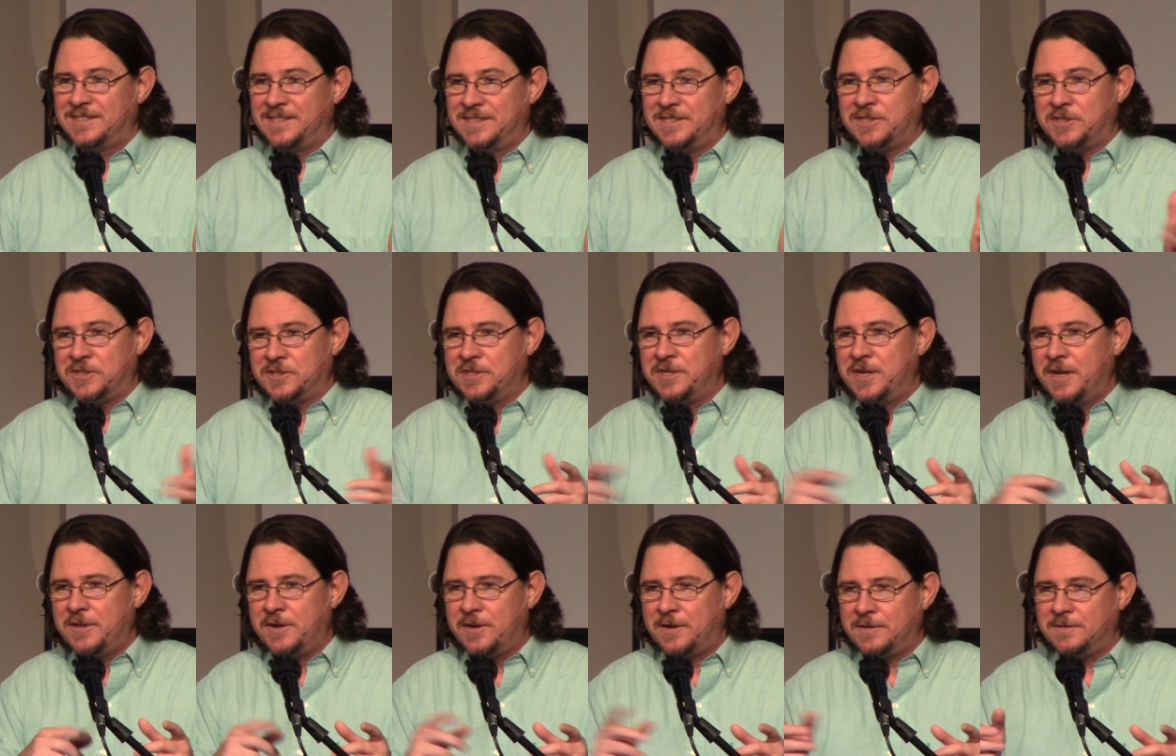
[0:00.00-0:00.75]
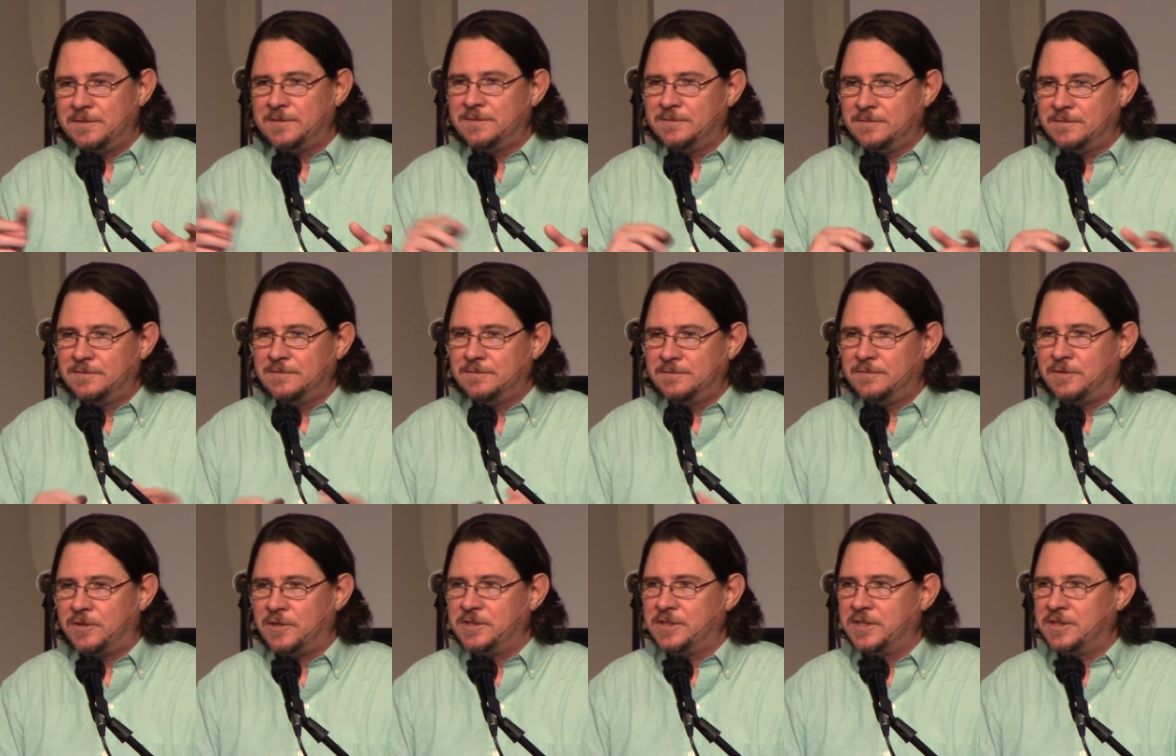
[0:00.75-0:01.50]
There's another
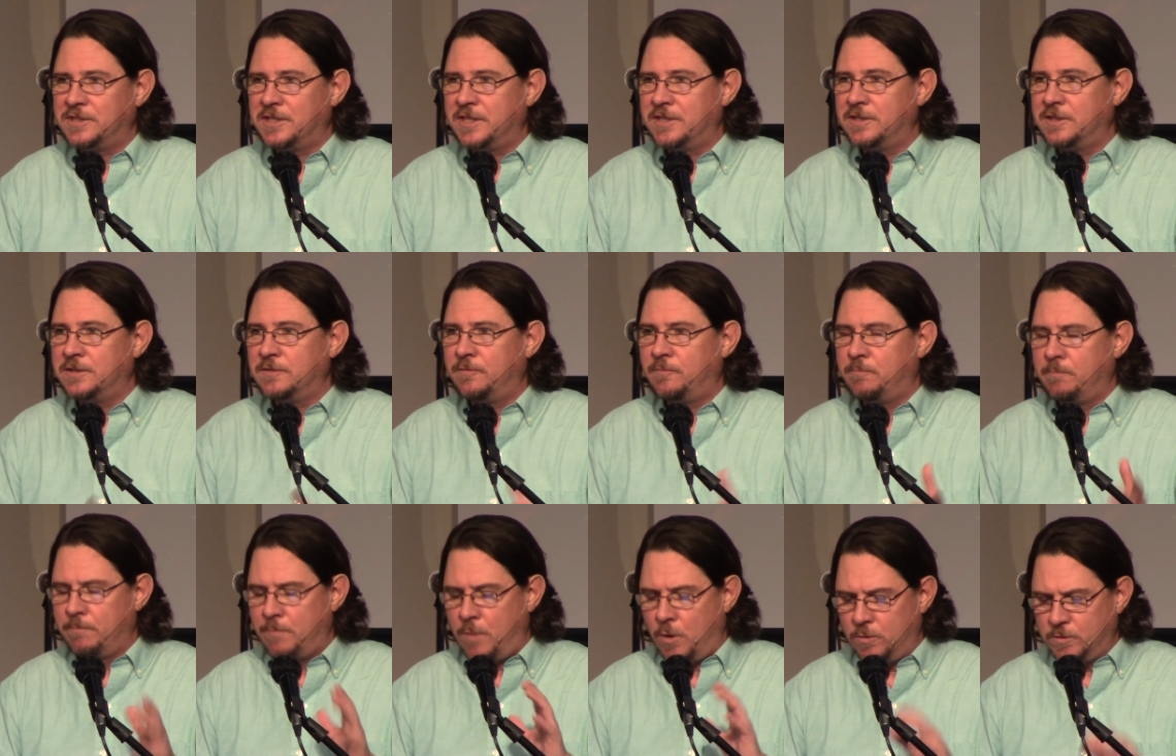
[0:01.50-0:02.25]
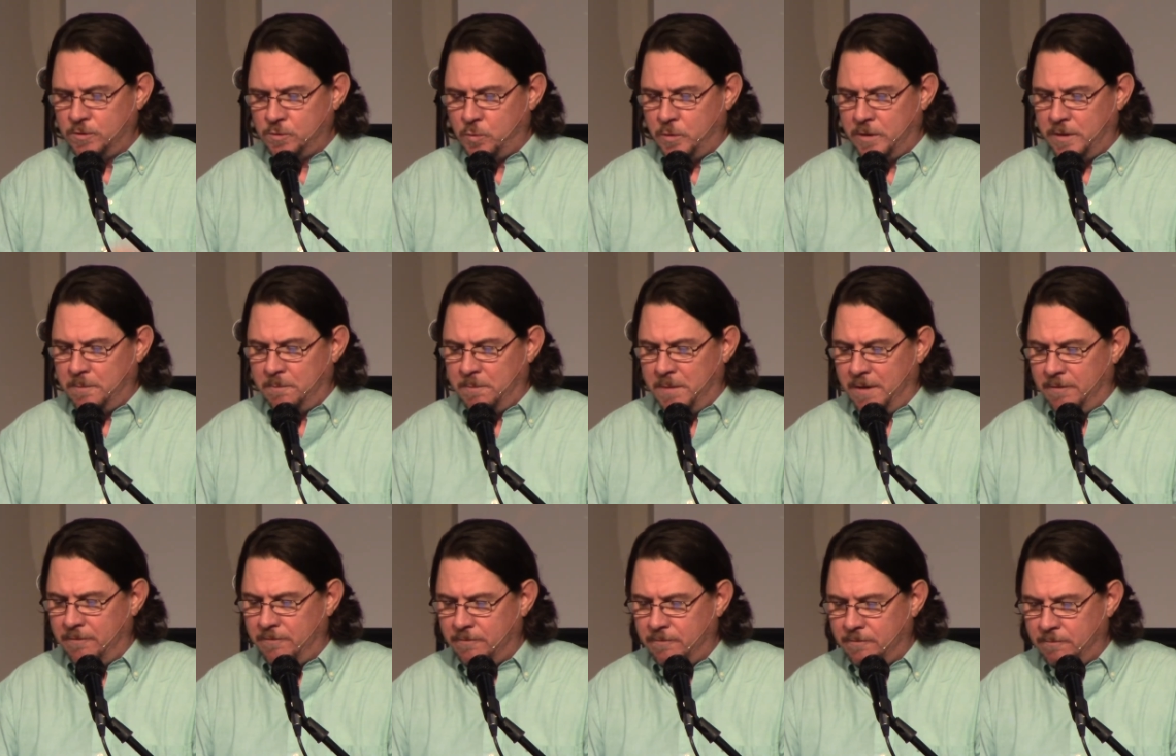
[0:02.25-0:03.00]
verse that says his bones wouldn't
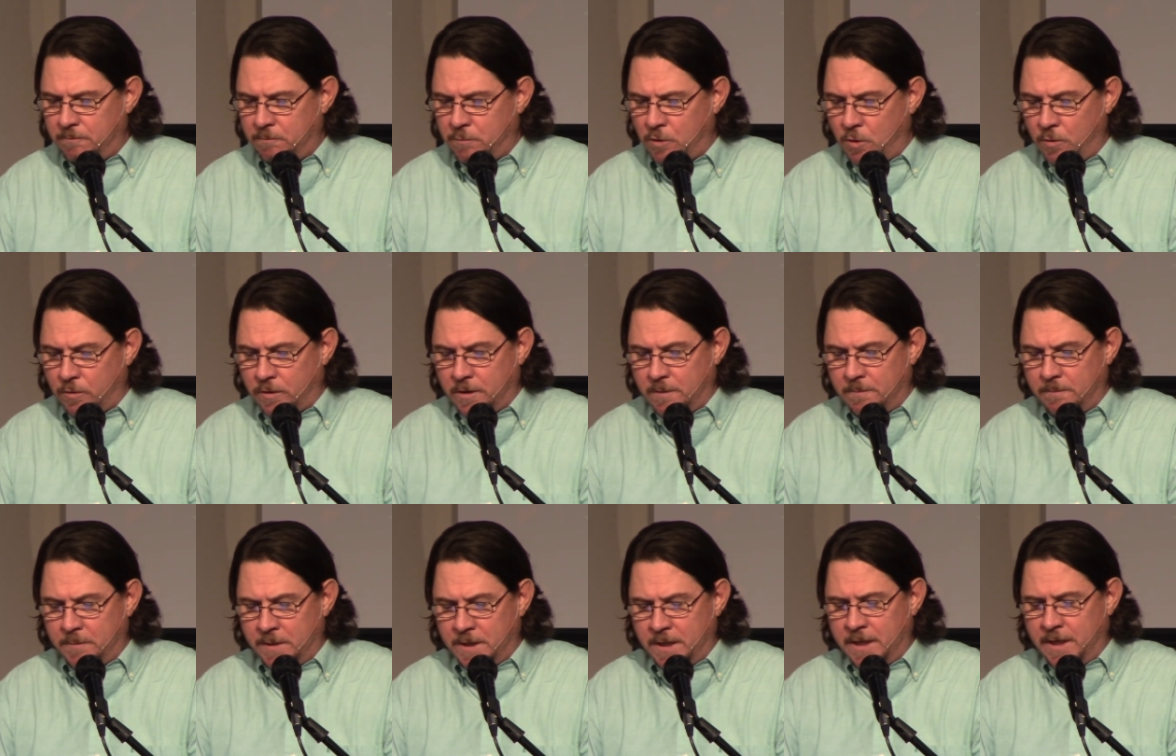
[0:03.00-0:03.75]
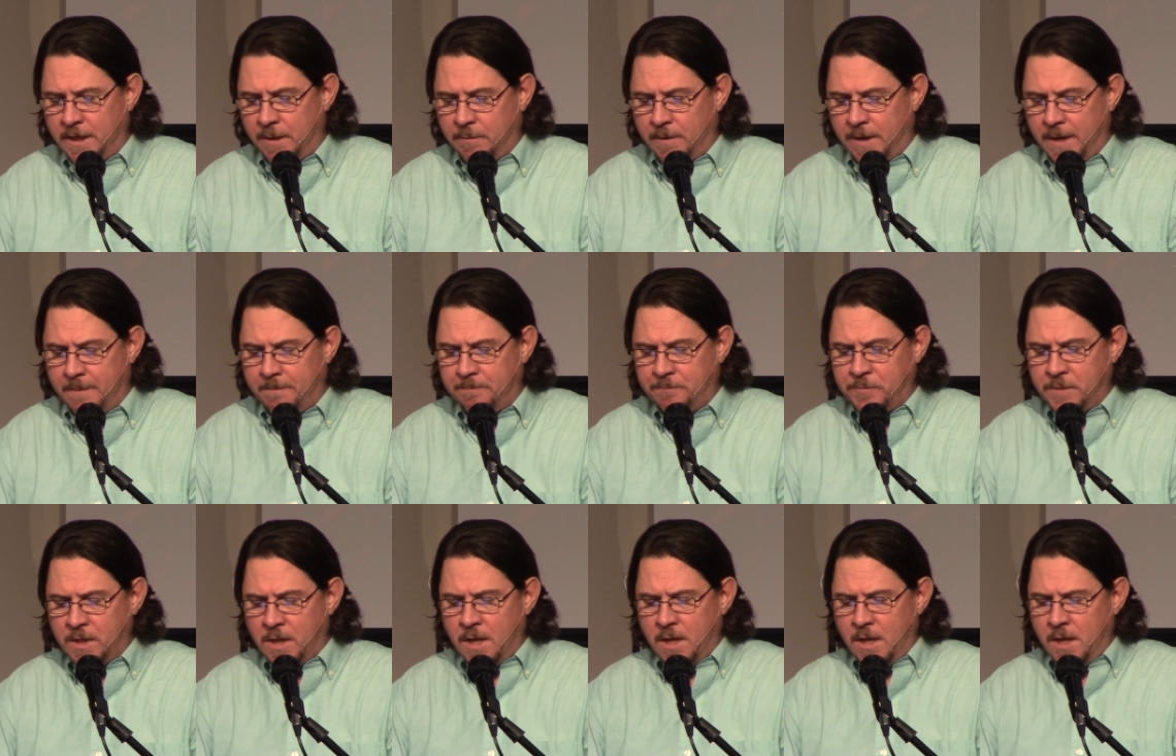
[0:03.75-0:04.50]
be broken. But anyway,
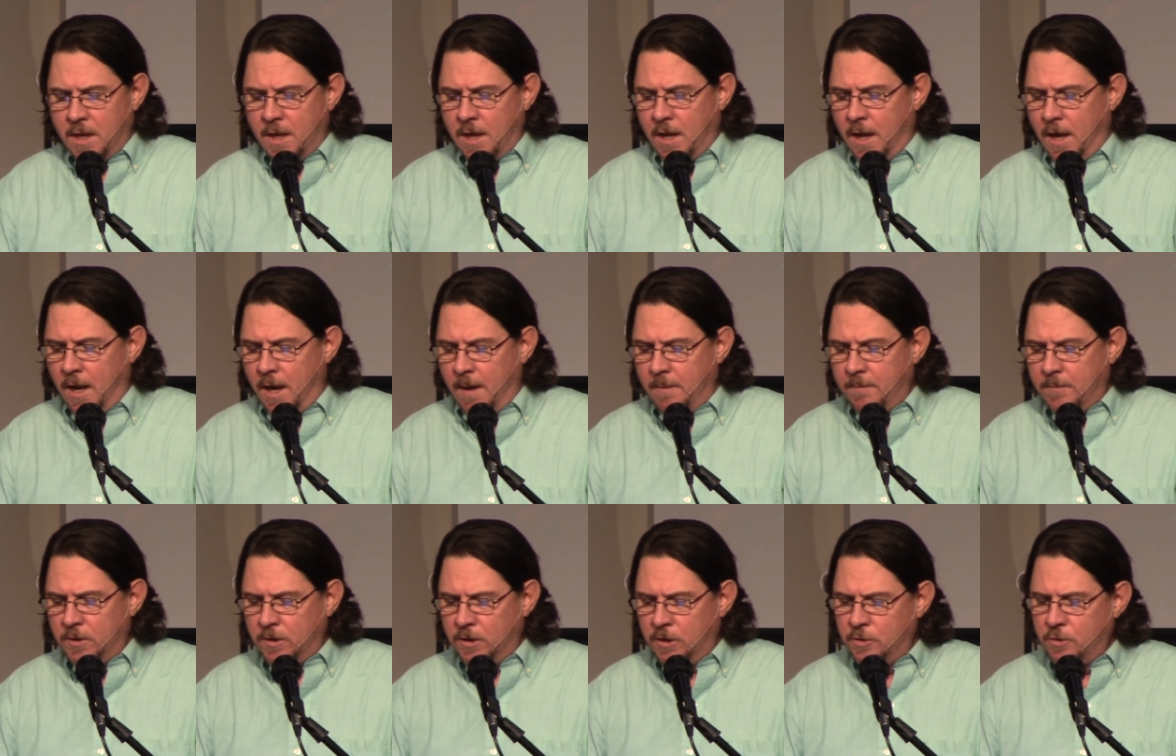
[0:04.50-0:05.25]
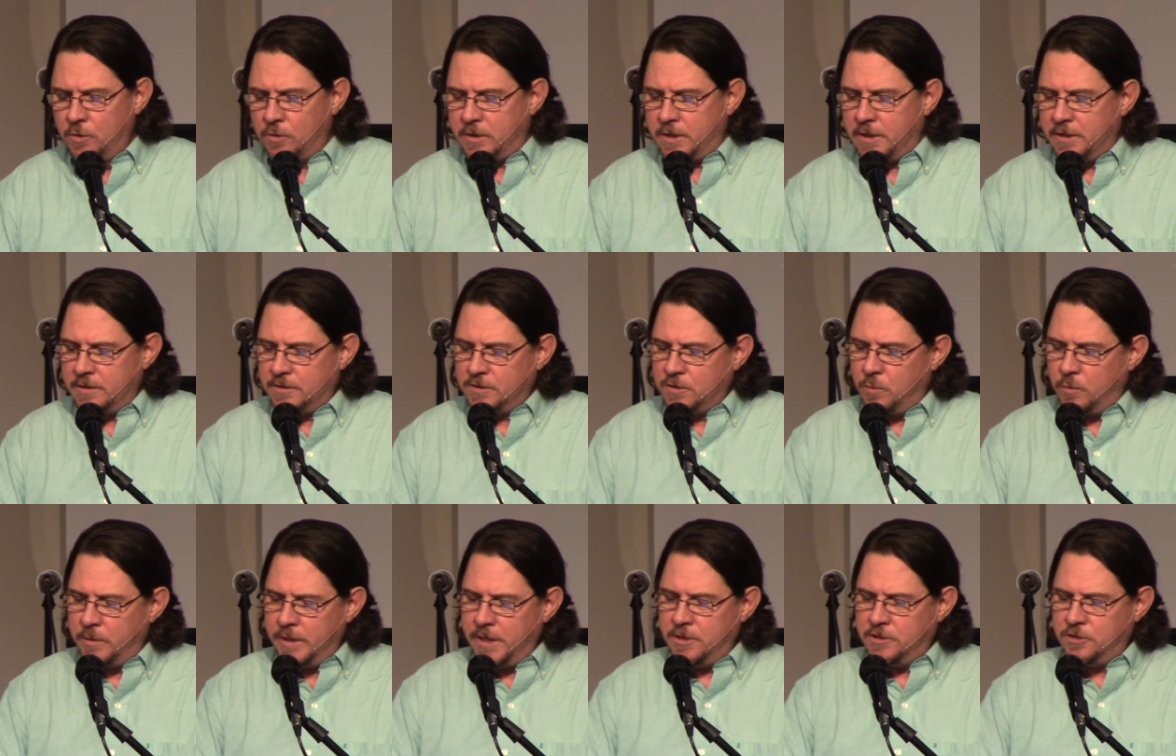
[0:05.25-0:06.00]
uh, Luke
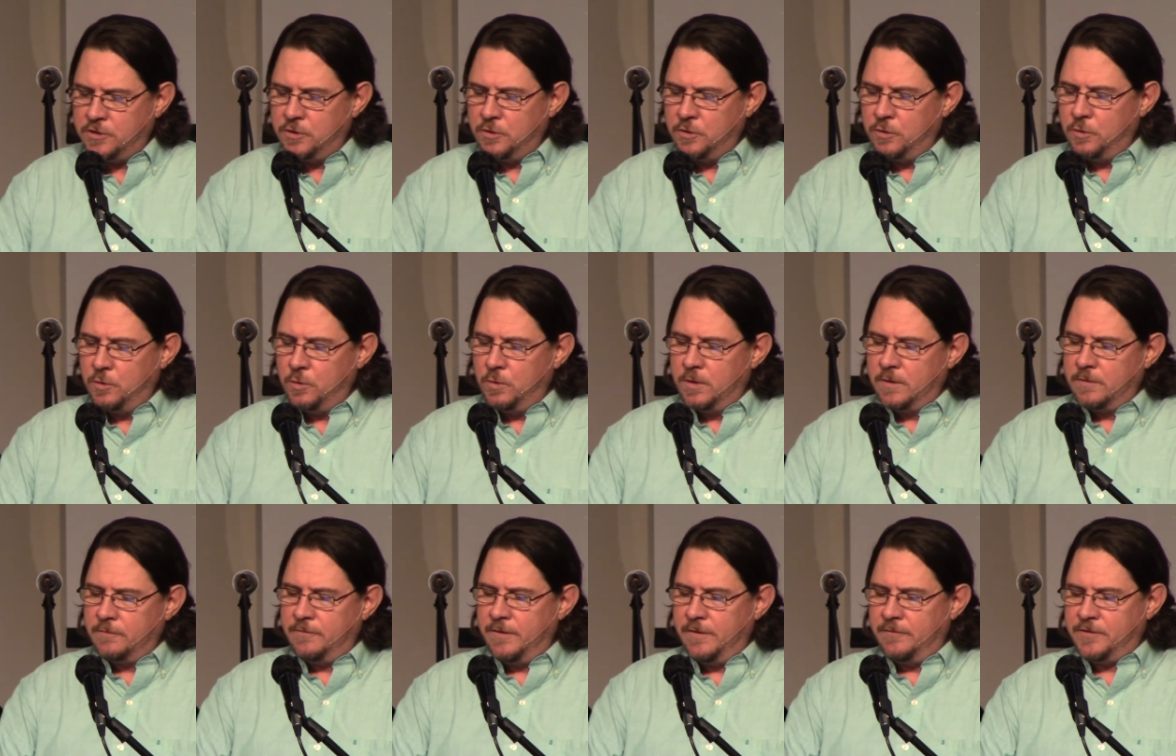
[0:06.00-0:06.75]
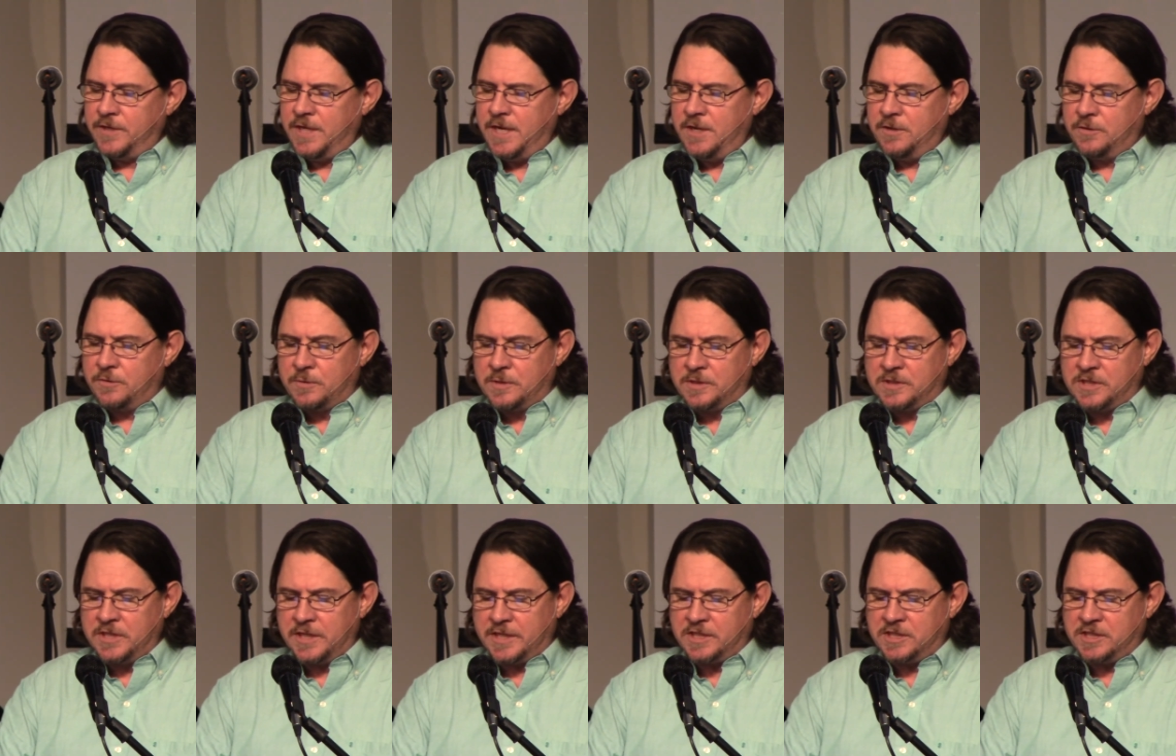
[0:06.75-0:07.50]
22, 15 through
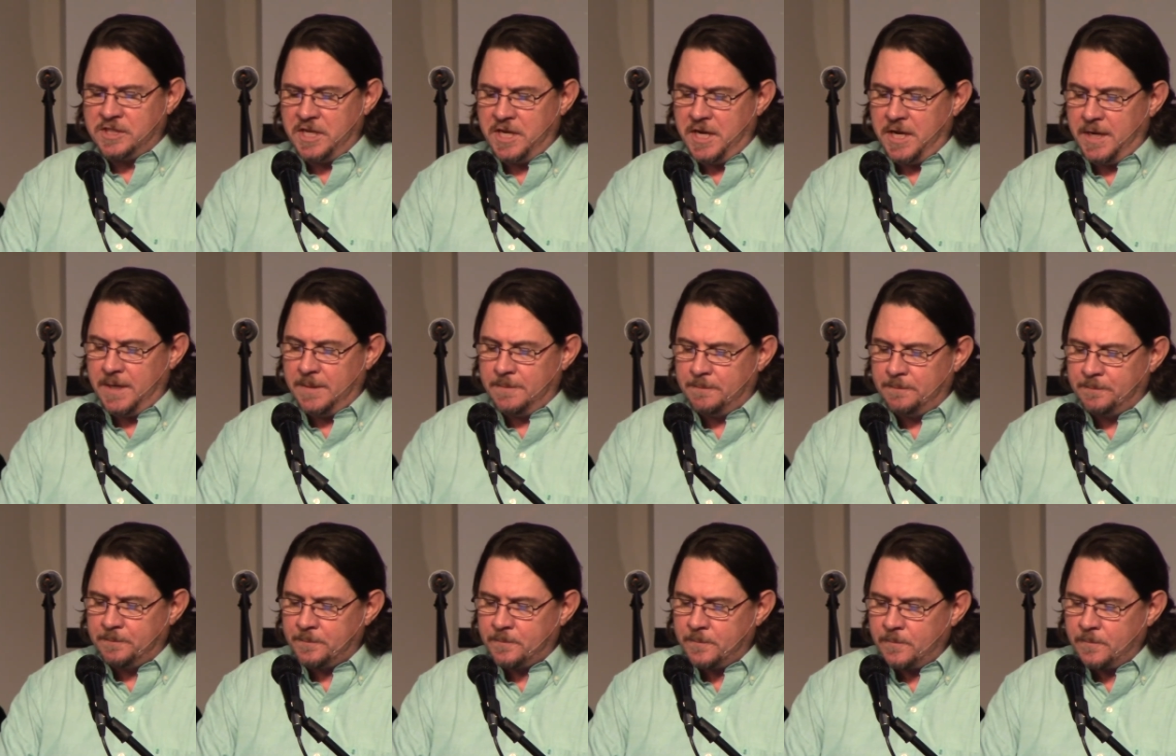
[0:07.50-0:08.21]
16